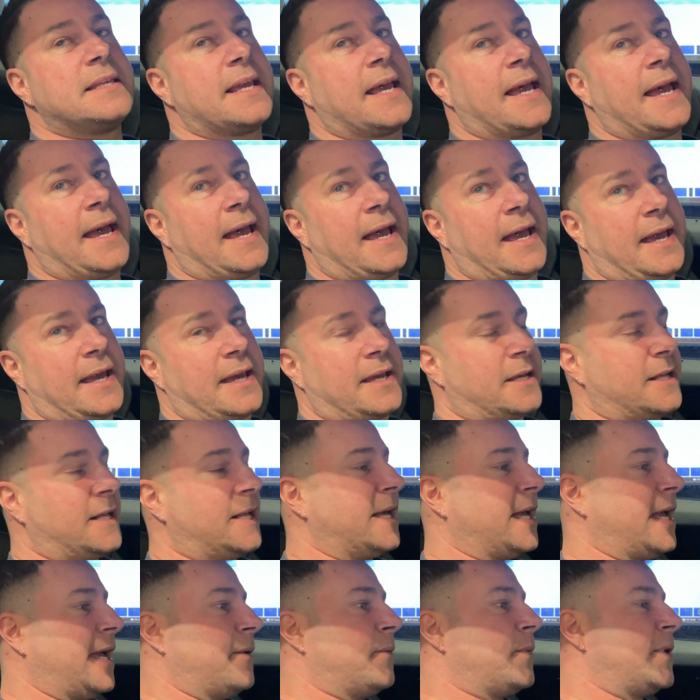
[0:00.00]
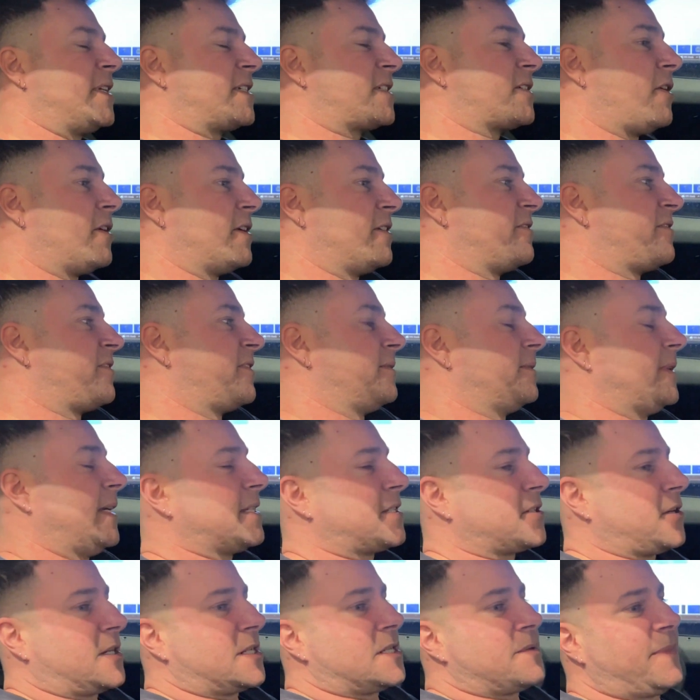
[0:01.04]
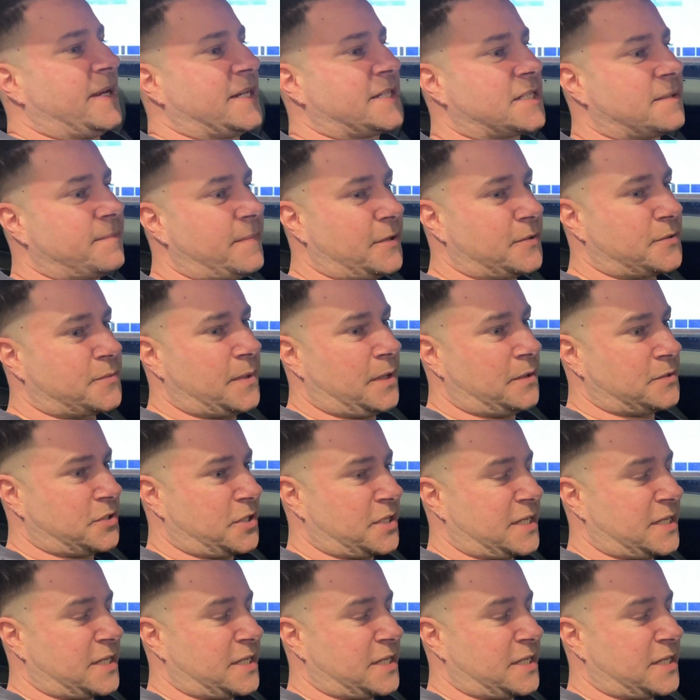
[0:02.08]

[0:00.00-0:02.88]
Yeah, it's kind of the best of both worlds.